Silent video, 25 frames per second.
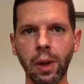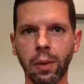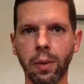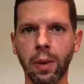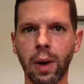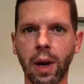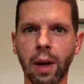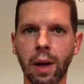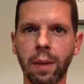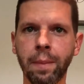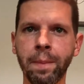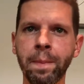
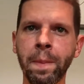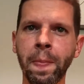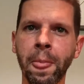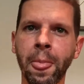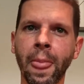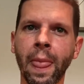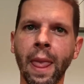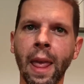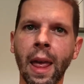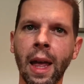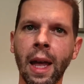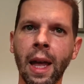Well,
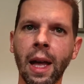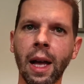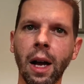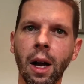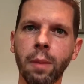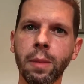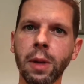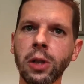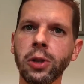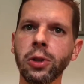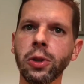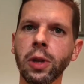
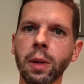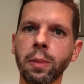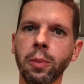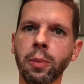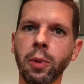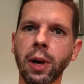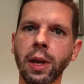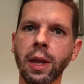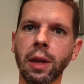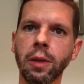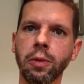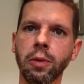habitually
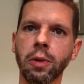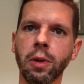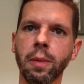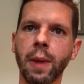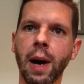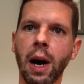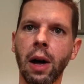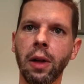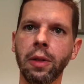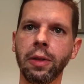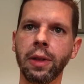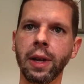breathing through the
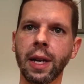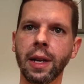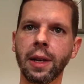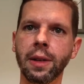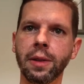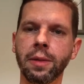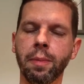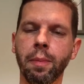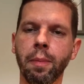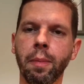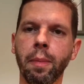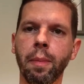mouth
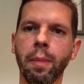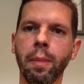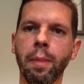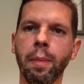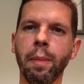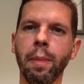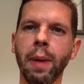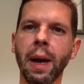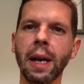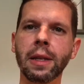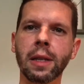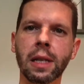is
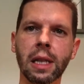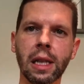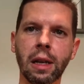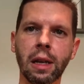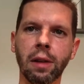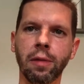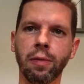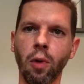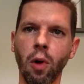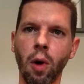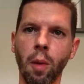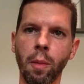
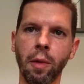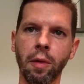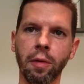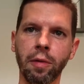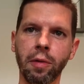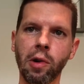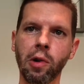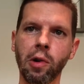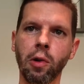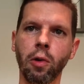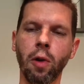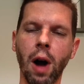basically a form
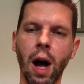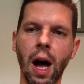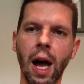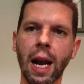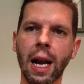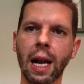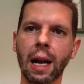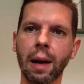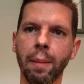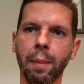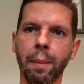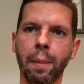of
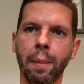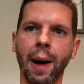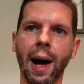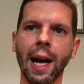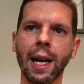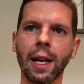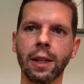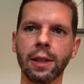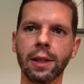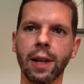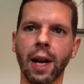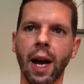chronic
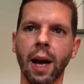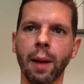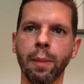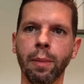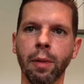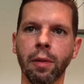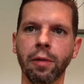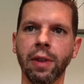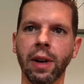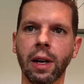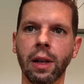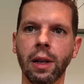mild
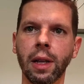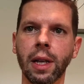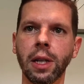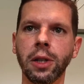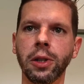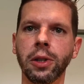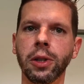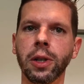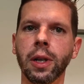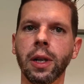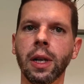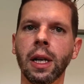
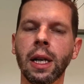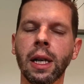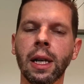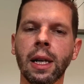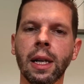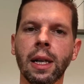hyperventilation.